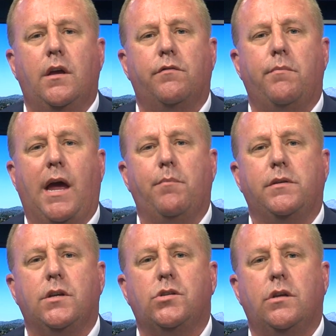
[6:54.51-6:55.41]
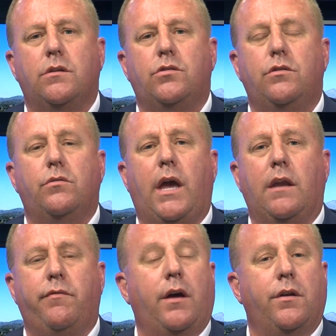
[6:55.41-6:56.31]
from that position
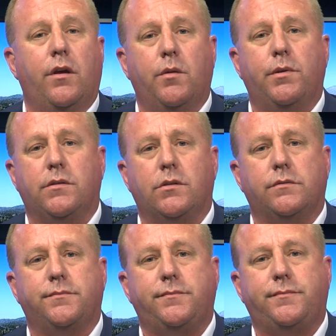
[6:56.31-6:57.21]
and found another position.